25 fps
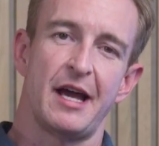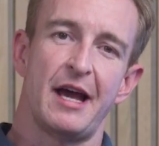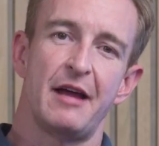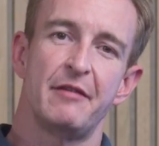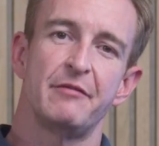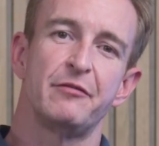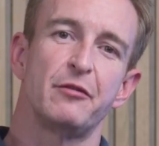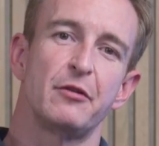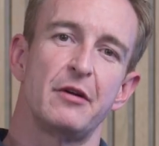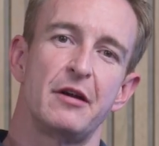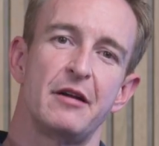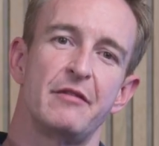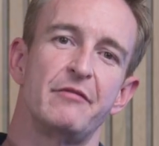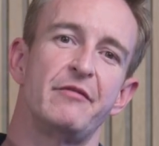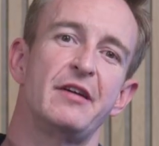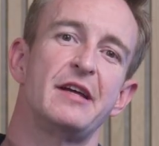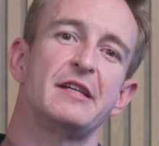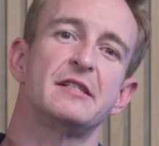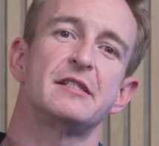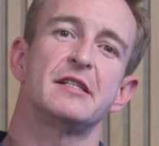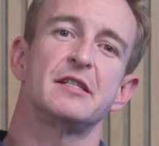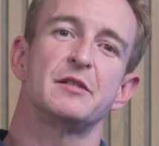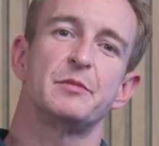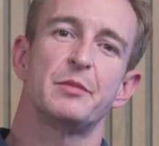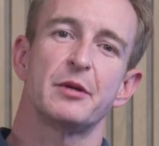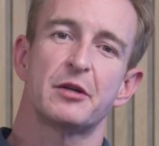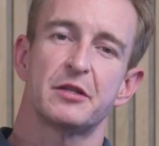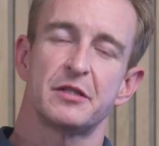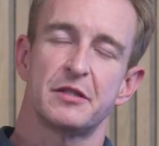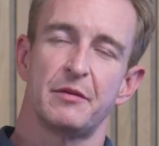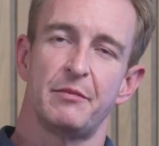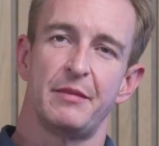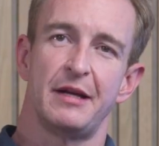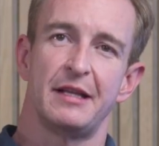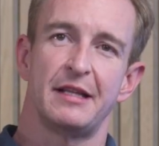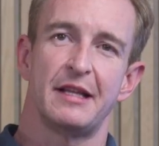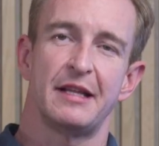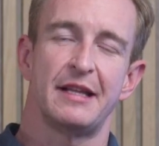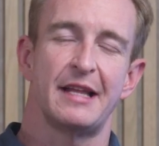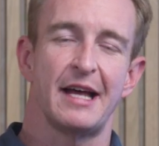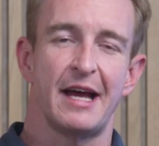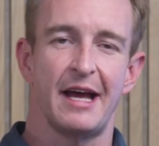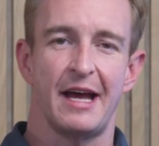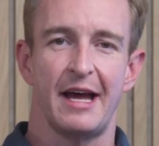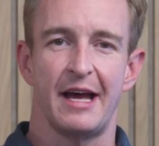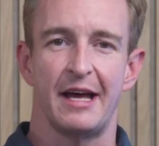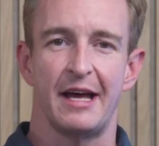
and for our investors because it meant that they